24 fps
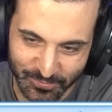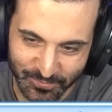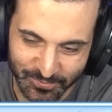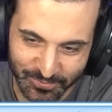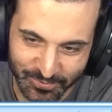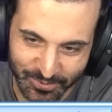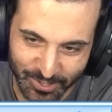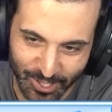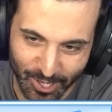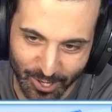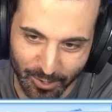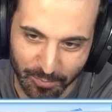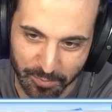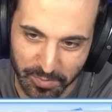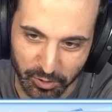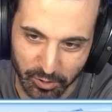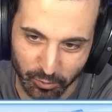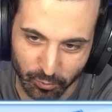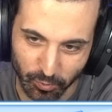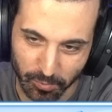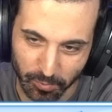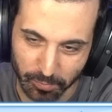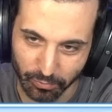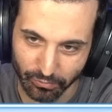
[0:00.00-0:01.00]
Our
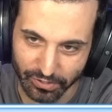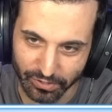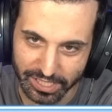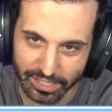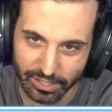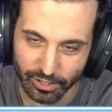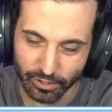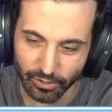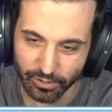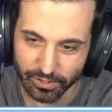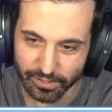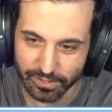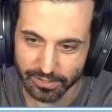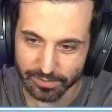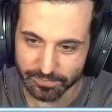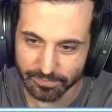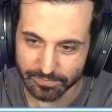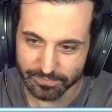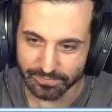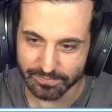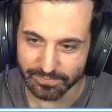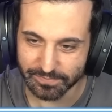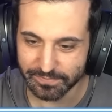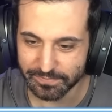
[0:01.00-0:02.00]
milk will bring all the
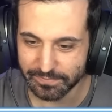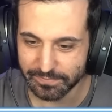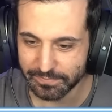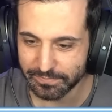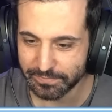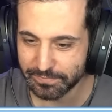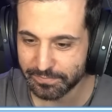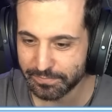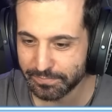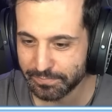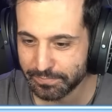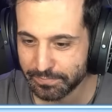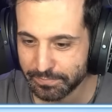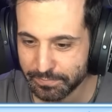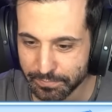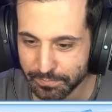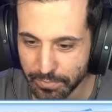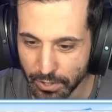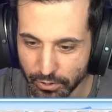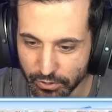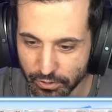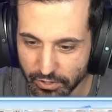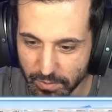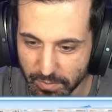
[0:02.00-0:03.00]

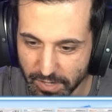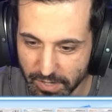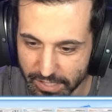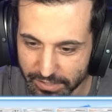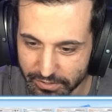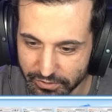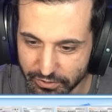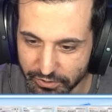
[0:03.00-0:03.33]
Pokemon to the